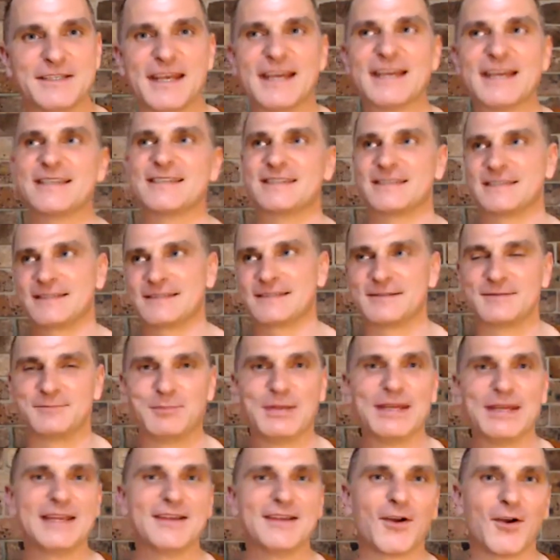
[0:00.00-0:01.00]
Yes.
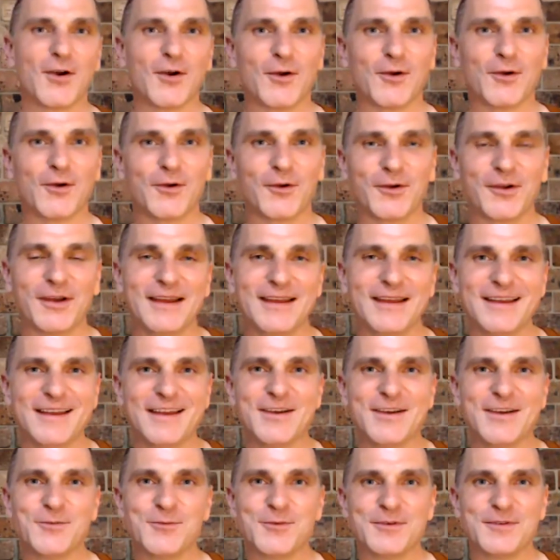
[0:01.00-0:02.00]
Bingo.
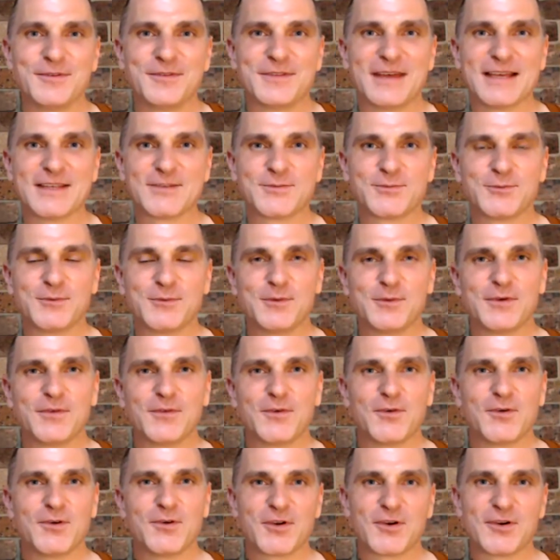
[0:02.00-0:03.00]
We've
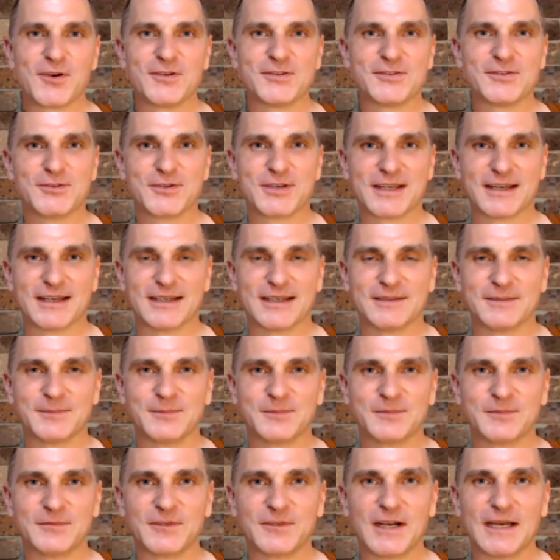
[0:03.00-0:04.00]
all got dukkha,
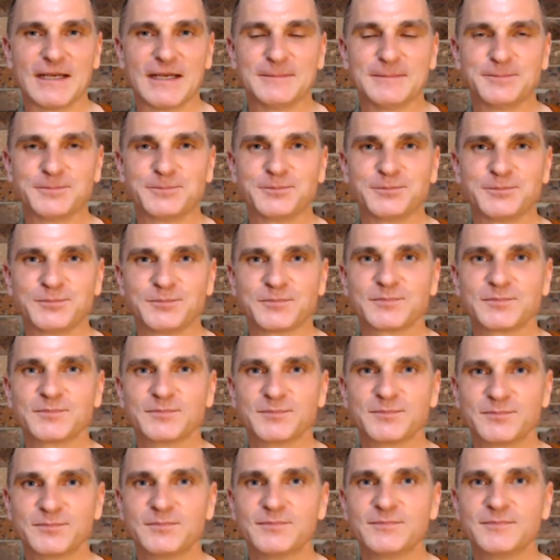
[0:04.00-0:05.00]
right?
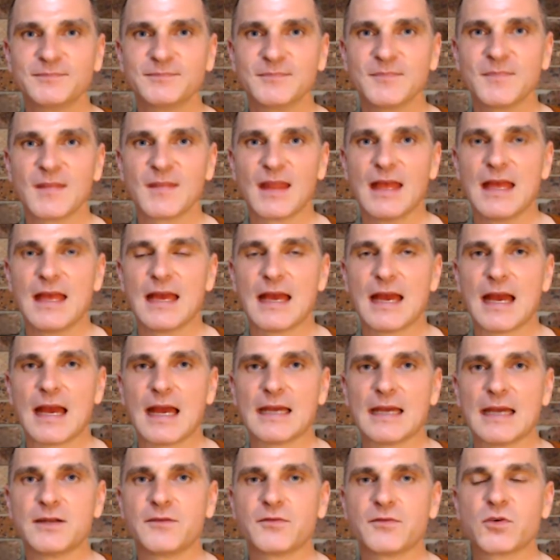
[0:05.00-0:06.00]

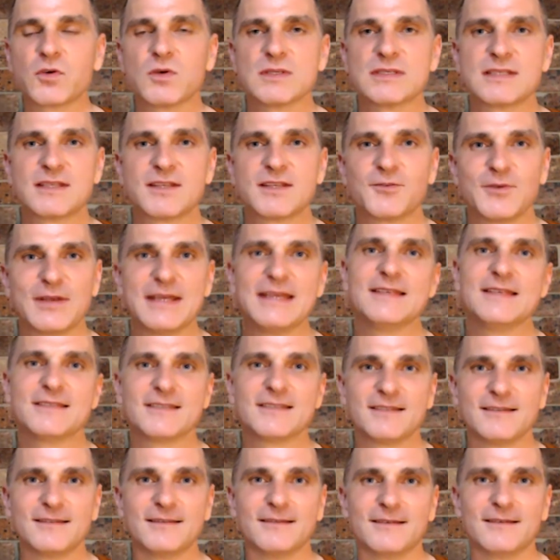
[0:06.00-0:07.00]
And of course, the
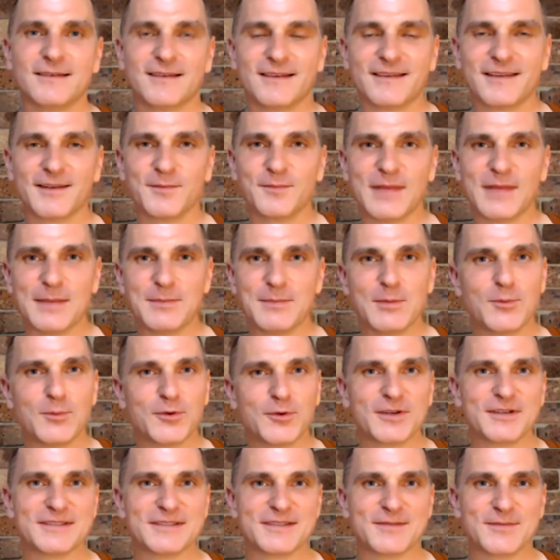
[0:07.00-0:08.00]
reason that maybe
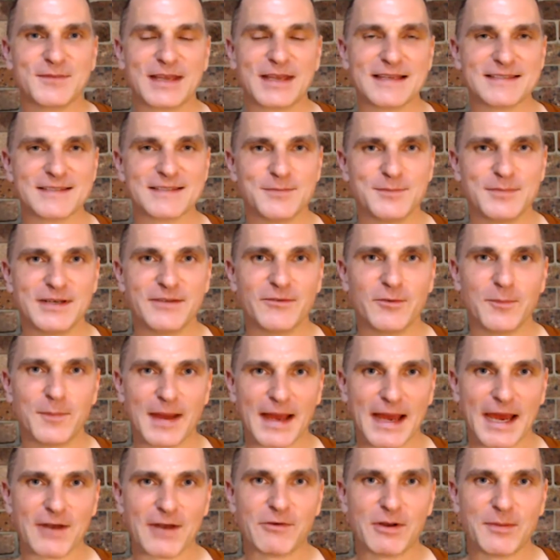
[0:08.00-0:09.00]
Buddhism gets a bit of a
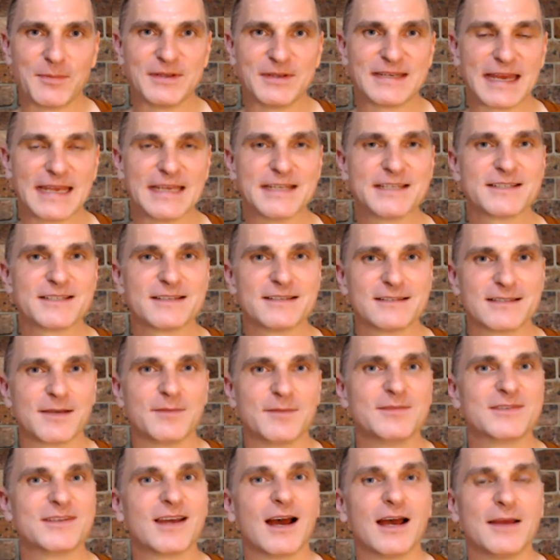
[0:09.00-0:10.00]
bad reputation
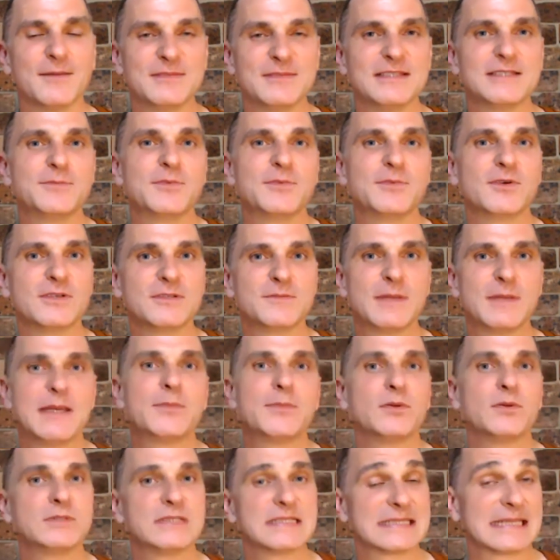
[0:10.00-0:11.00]
sometimes is because
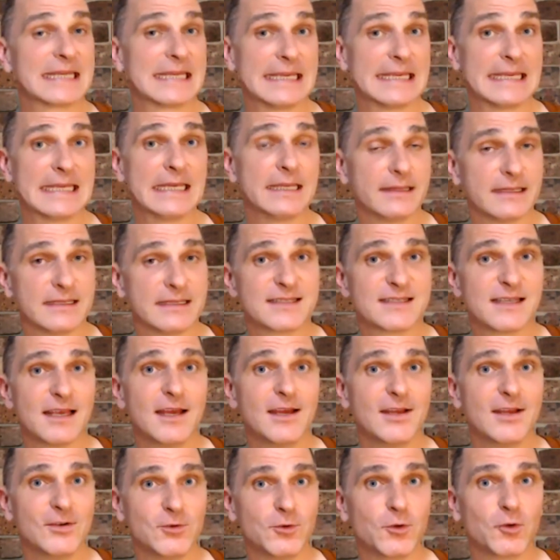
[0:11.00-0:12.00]
people just hear this
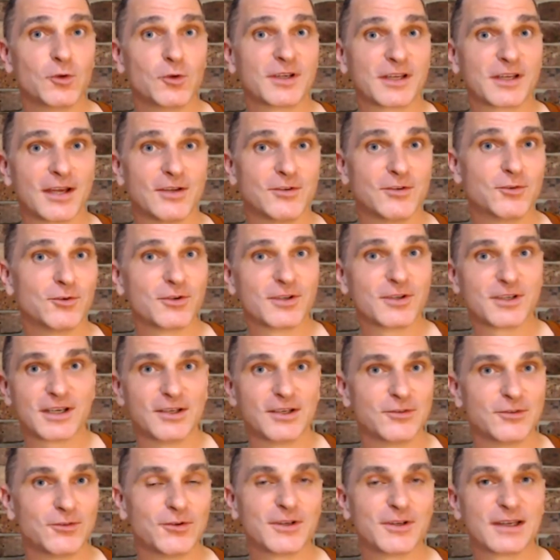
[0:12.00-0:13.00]
dukkha, dukkha,
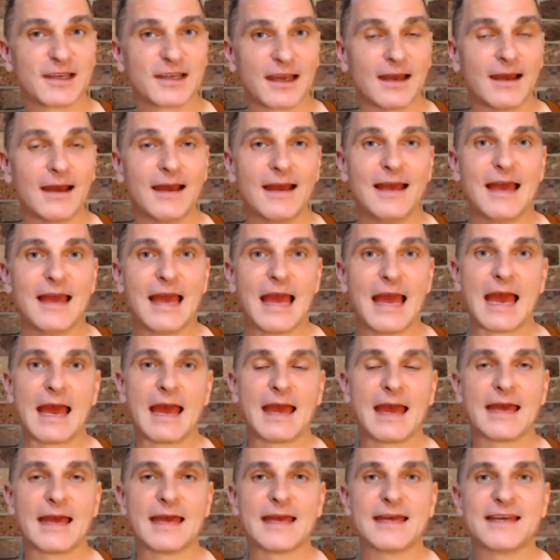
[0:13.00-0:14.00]
dukkha,
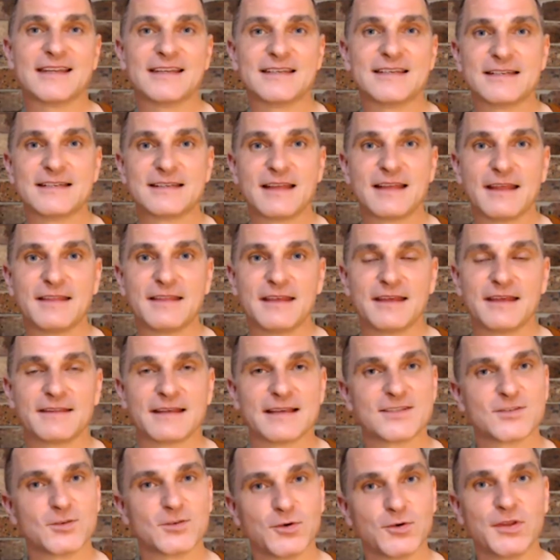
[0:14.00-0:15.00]
and they think
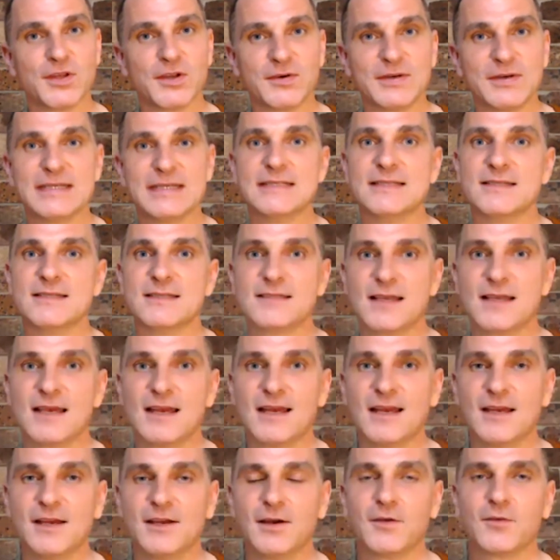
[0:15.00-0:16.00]
that's all there is.
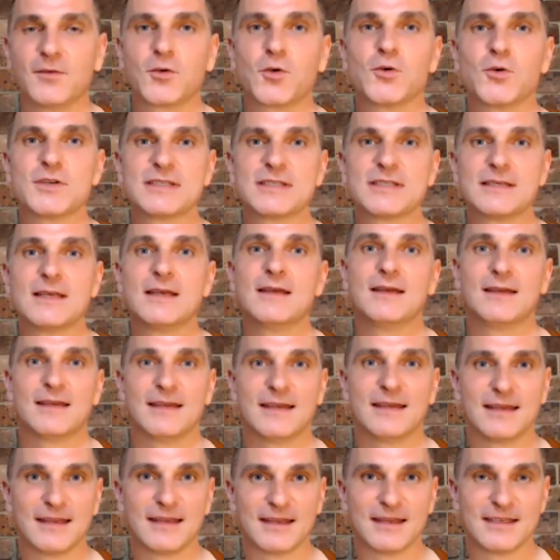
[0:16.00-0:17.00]
Of course,
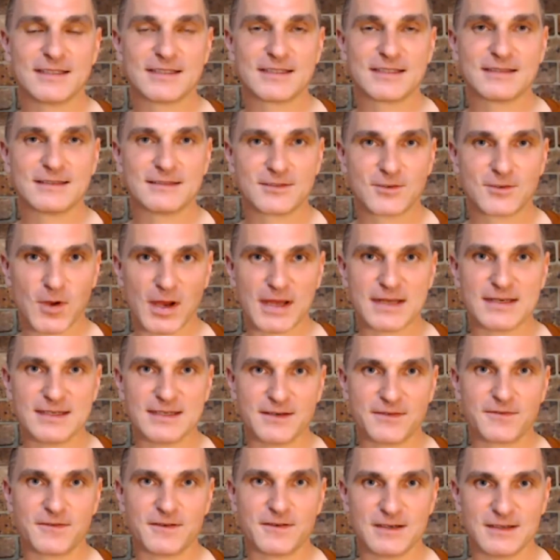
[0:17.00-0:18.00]
it's quite
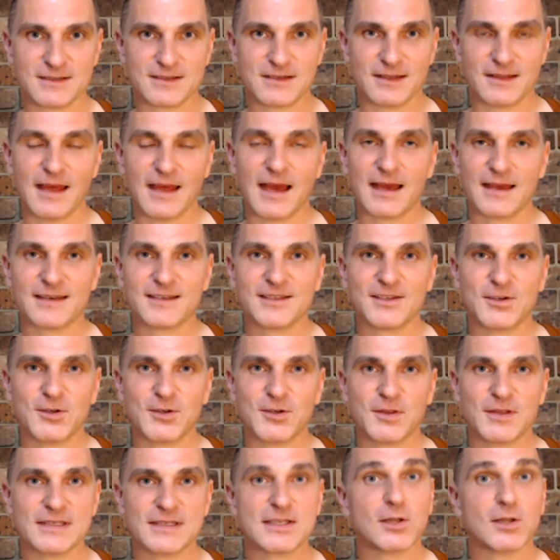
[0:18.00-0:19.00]
different to that. You know,
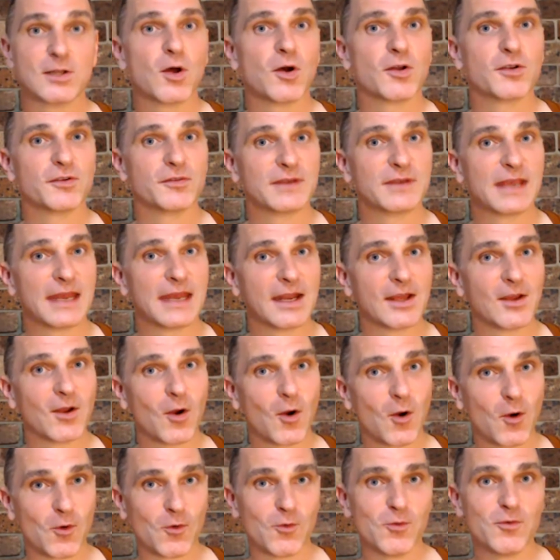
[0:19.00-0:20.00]
there's a lot of getting
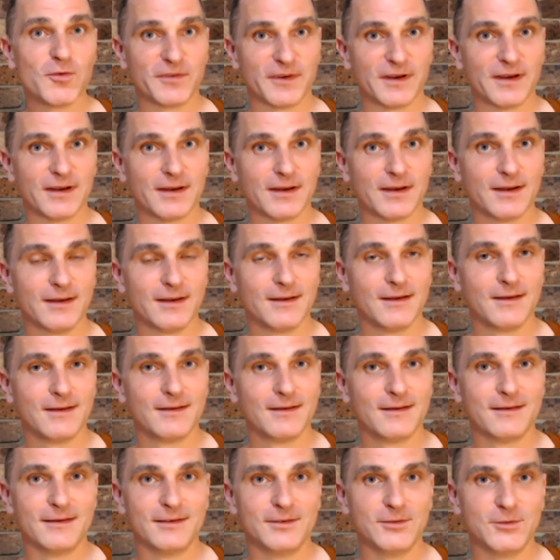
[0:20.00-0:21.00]
over
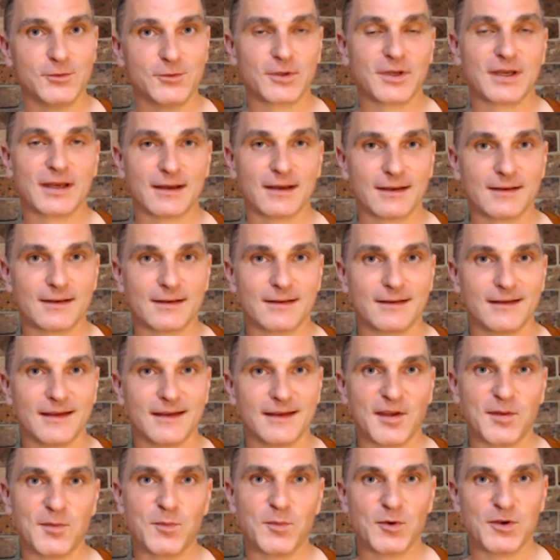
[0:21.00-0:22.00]
dukkha
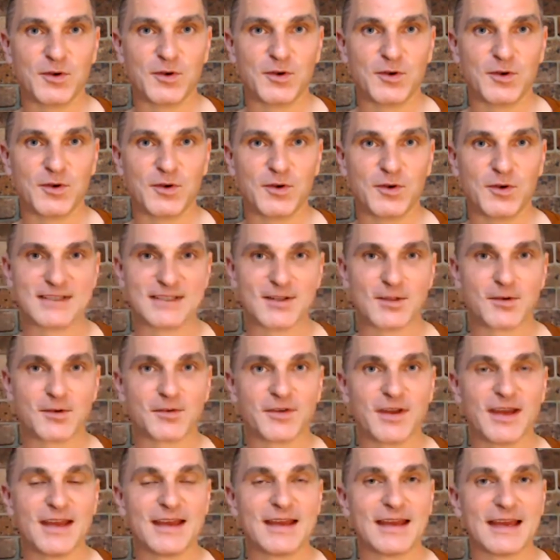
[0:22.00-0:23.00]
in Buddhism. There's a lot of
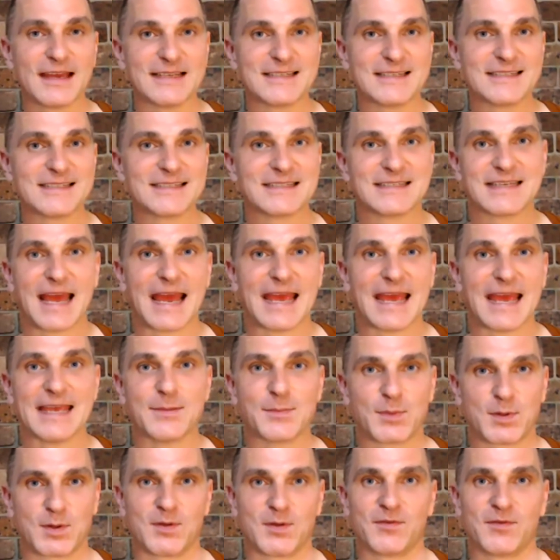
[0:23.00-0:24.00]

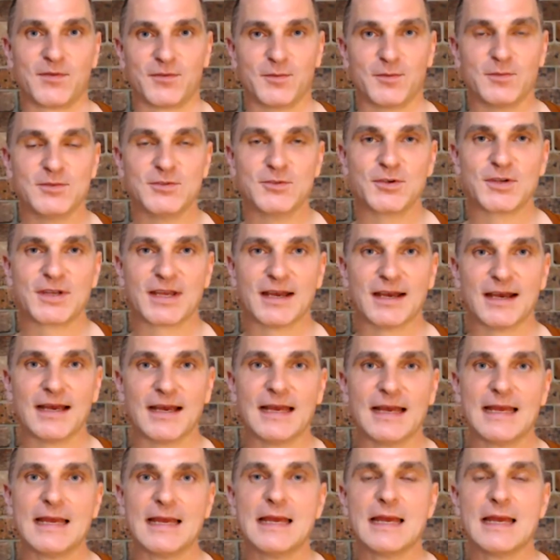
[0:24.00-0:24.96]
escape from dukkha.